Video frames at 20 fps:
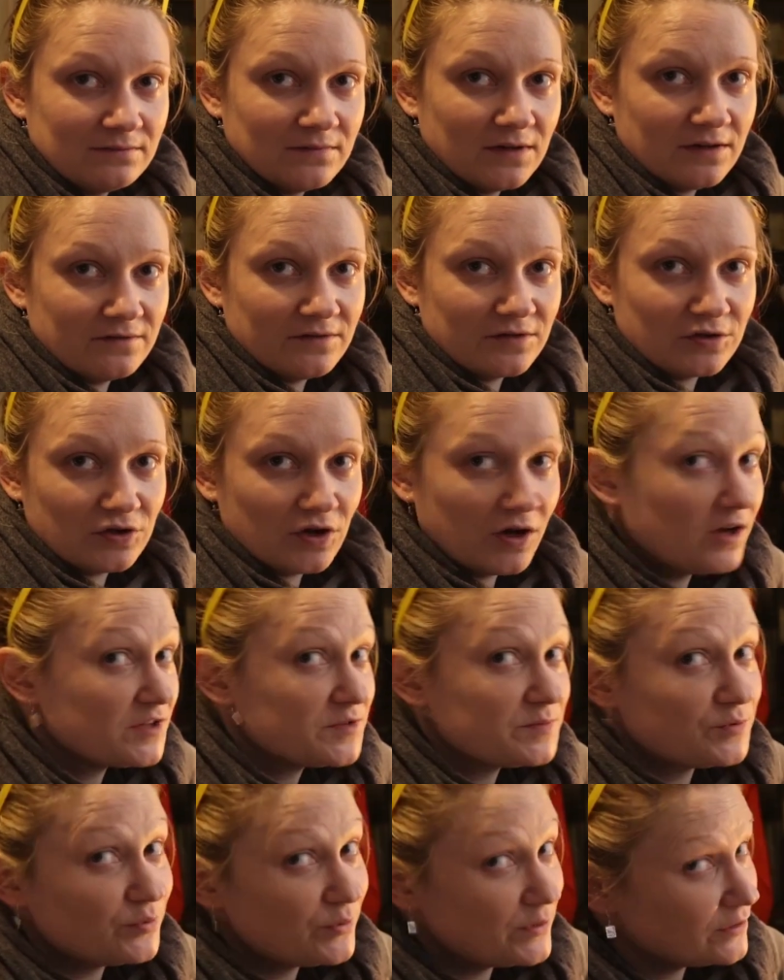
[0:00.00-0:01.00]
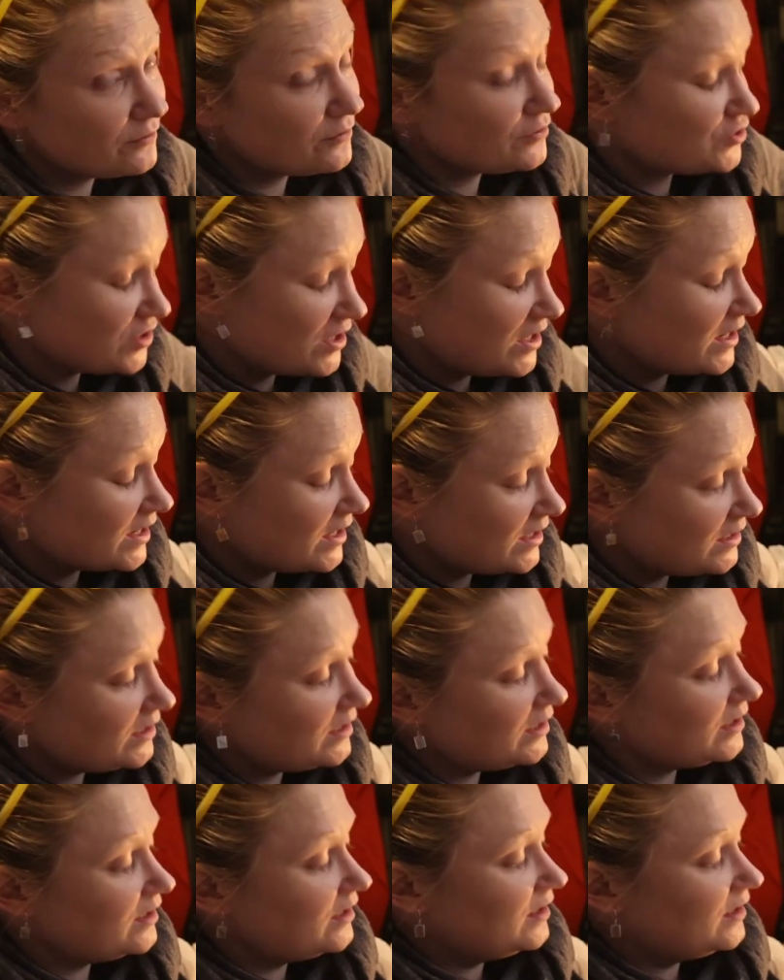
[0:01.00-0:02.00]
of a cross between crocheting and
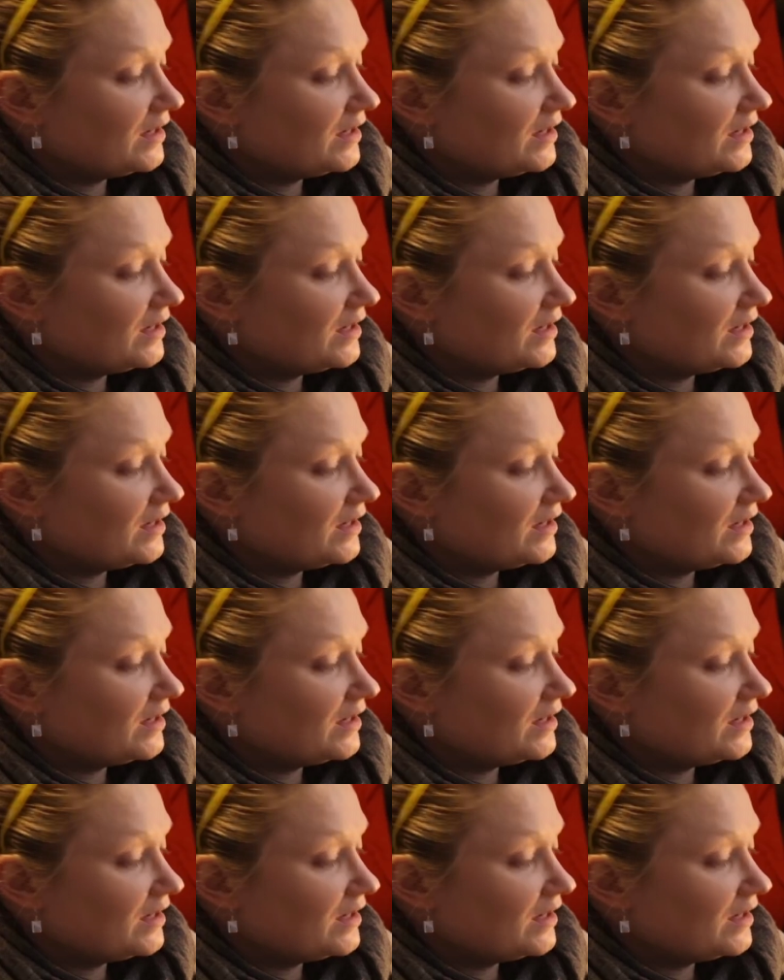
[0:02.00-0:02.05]
knitting.